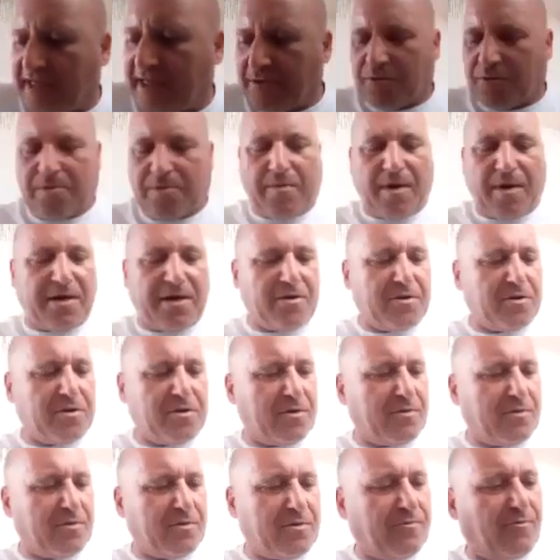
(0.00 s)
with my
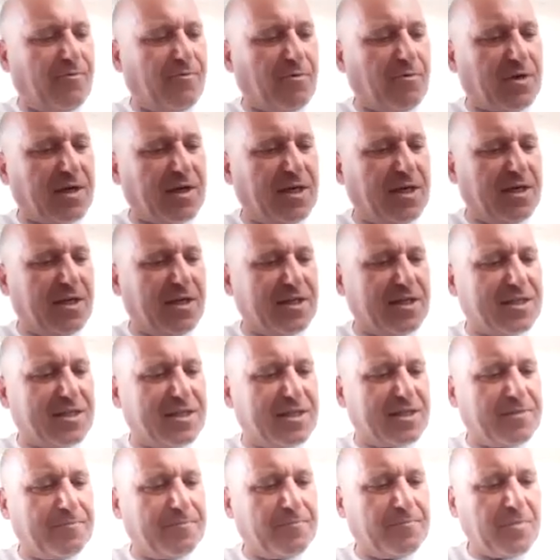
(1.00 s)
year for
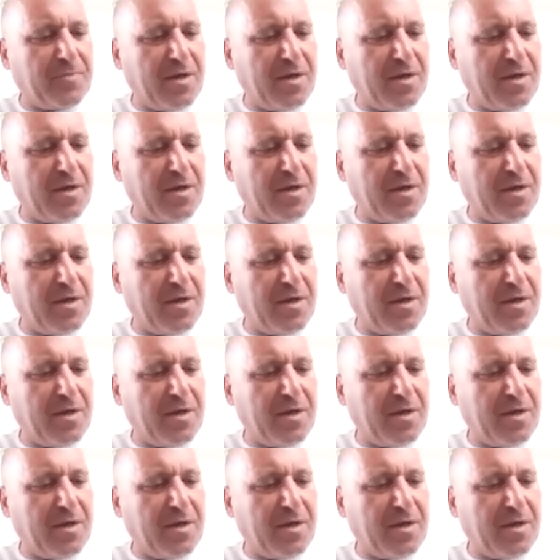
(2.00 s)
Guinness